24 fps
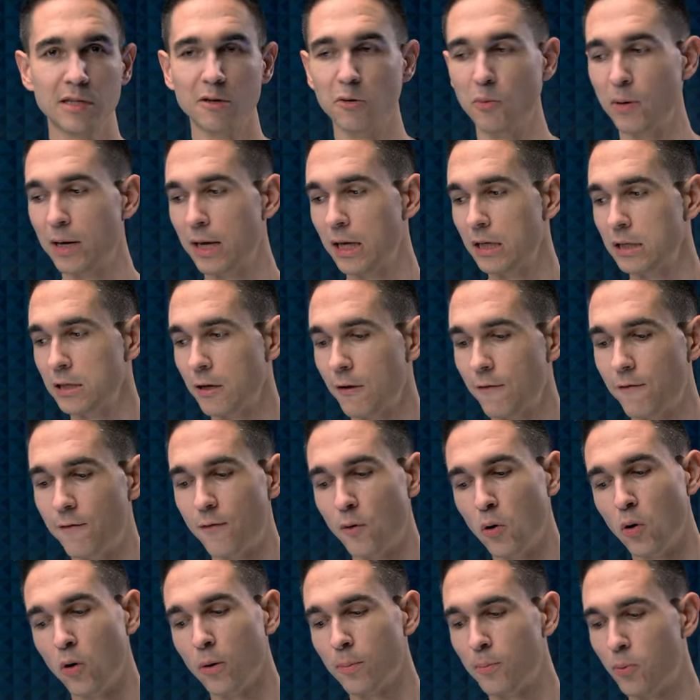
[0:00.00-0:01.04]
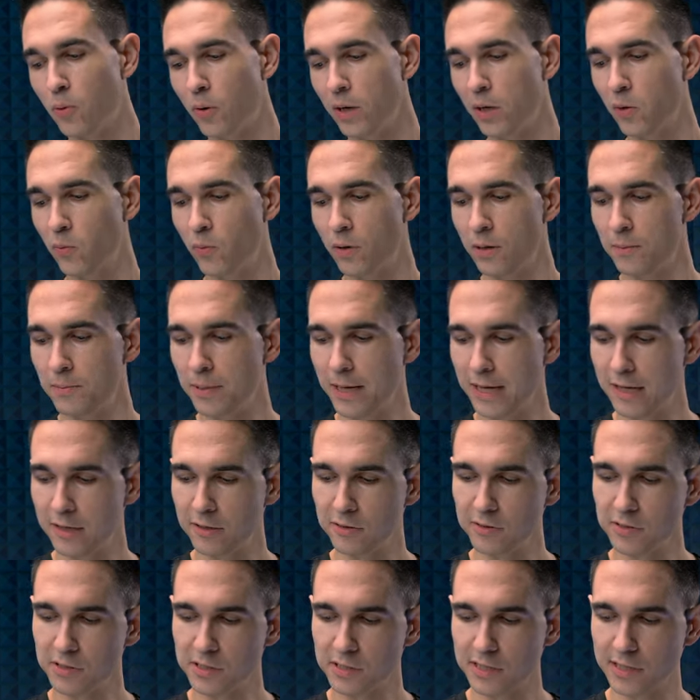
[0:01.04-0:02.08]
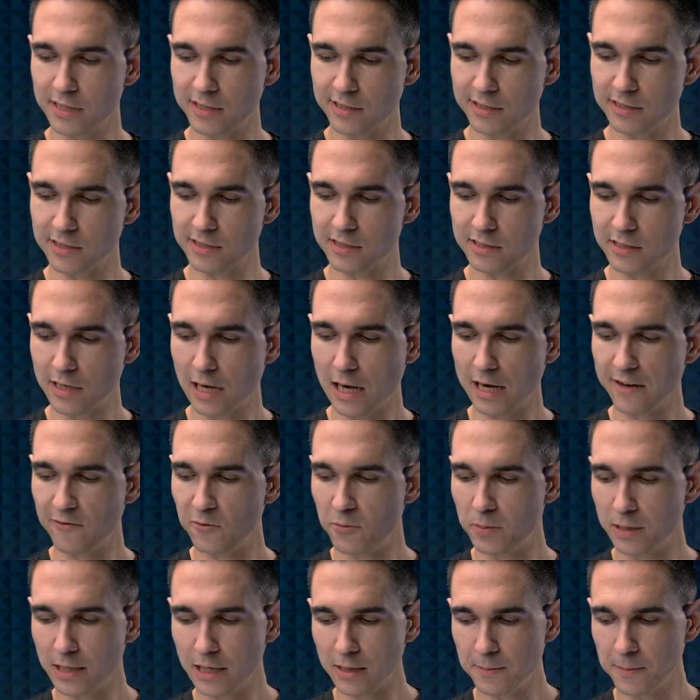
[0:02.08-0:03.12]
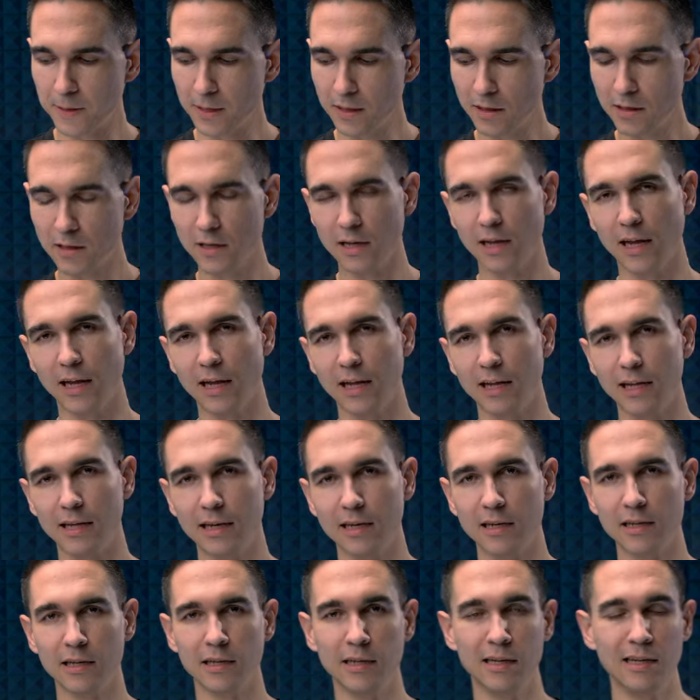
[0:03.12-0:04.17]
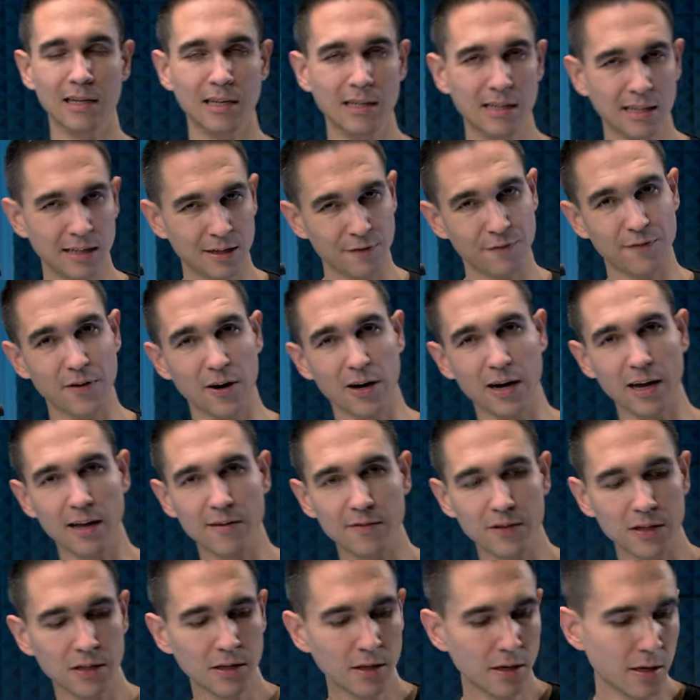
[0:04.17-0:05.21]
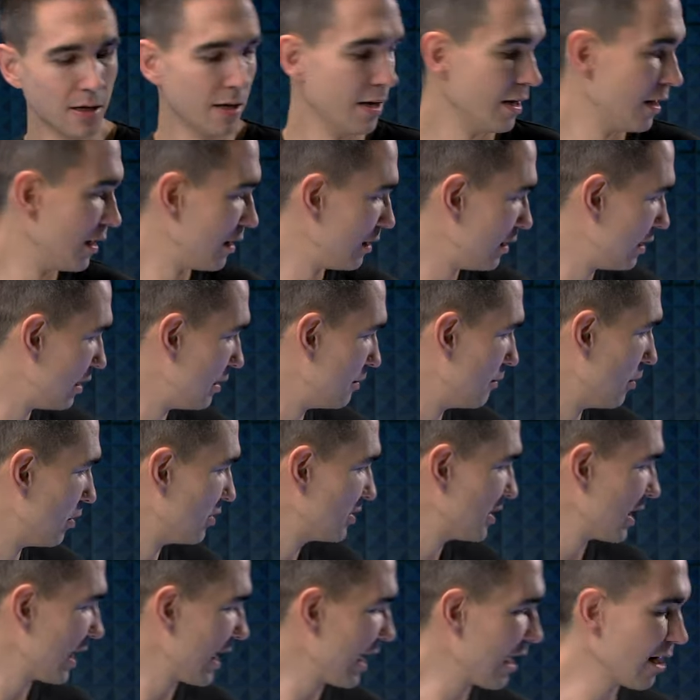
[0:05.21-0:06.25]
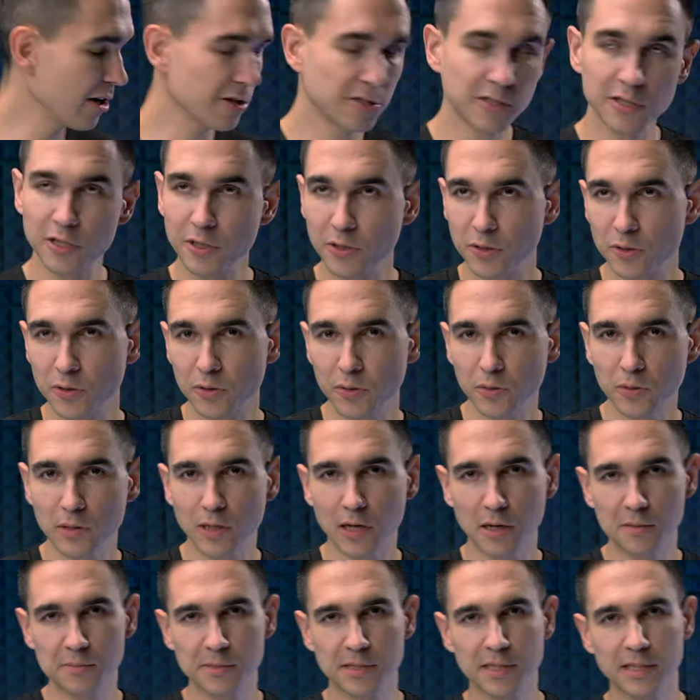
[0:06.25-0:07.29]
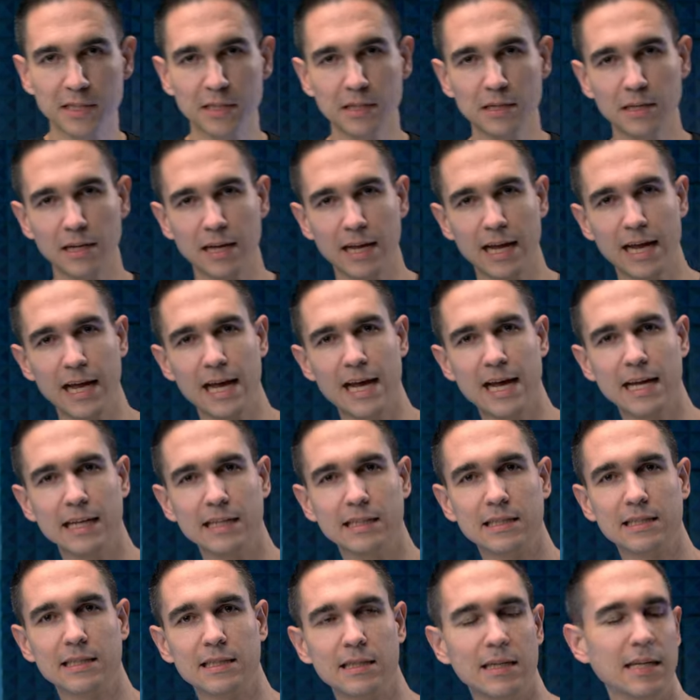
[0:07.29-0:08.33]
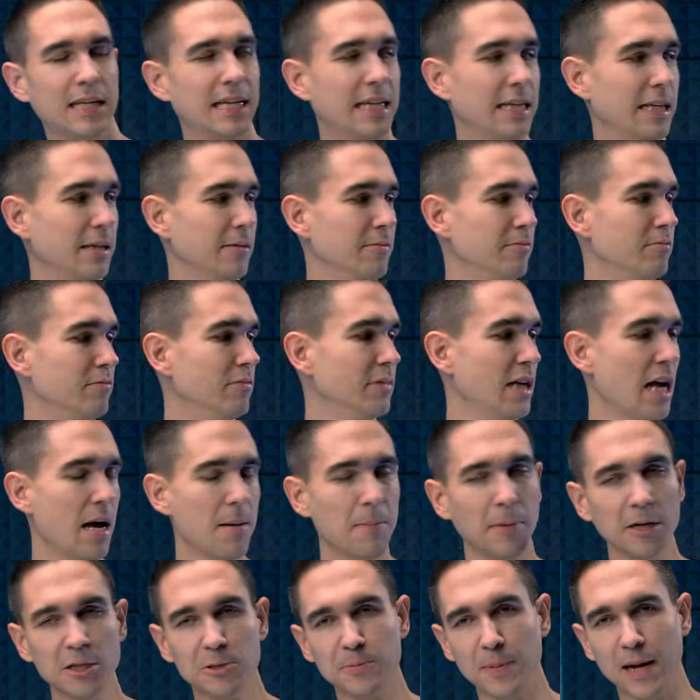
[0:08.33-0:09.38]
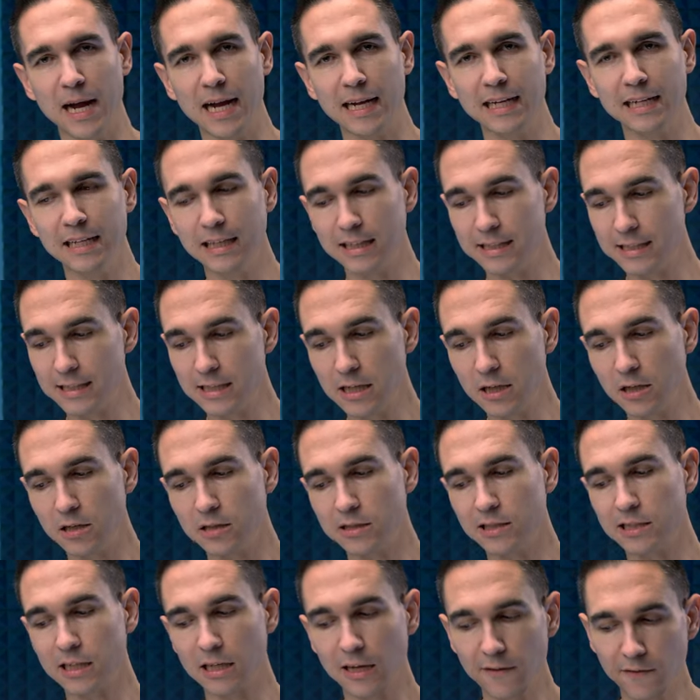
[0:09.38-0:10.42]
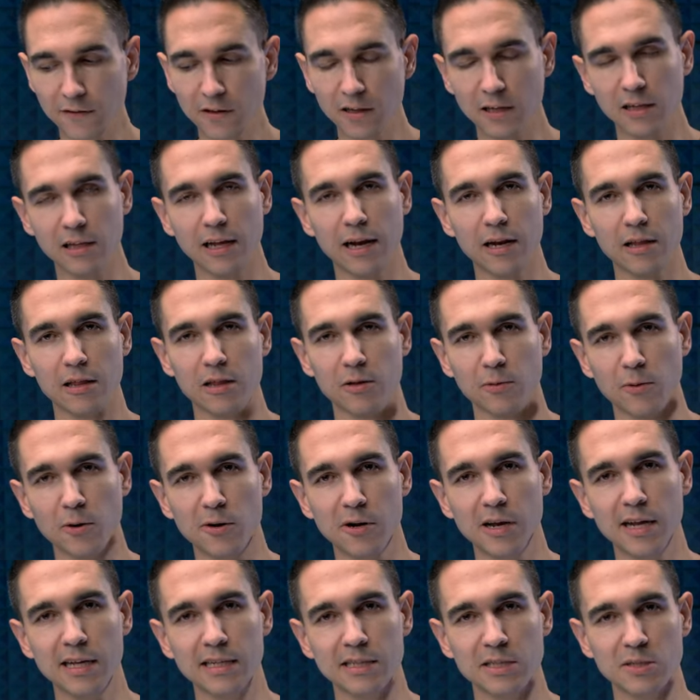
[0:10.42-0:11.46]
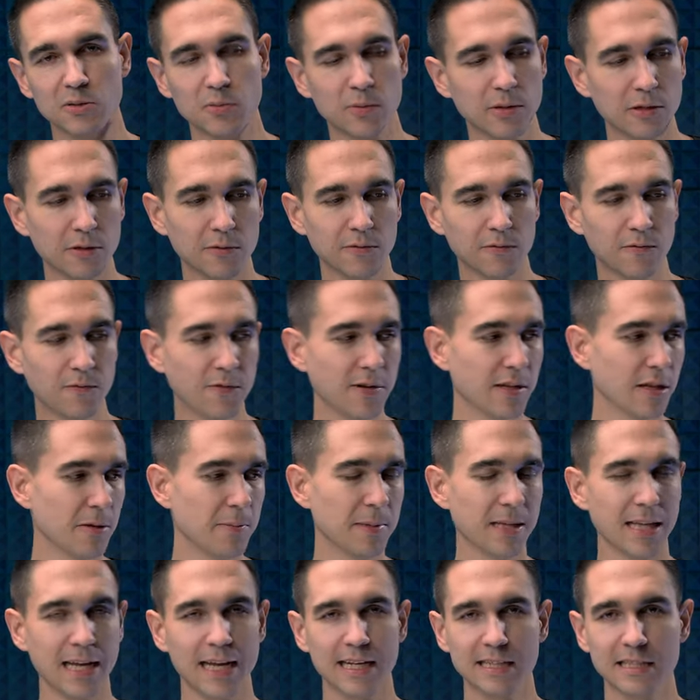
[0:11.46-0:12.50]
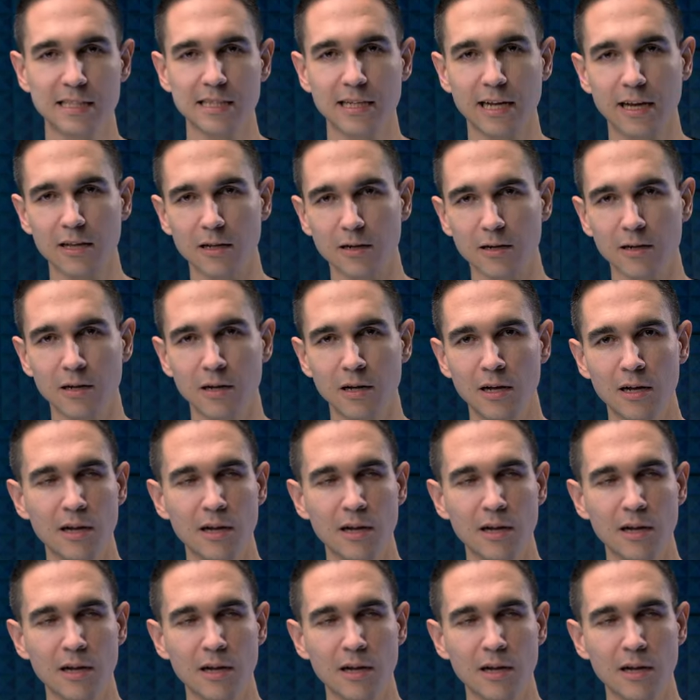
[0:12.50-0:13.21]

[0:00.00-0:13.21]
It weighs 4.1 pounds. It's kind of a behemoth and very heavy. The Moza Air 2 comes in at not much behind it. It's still significantly lighter than the Ronin S when you feel them in the hands together.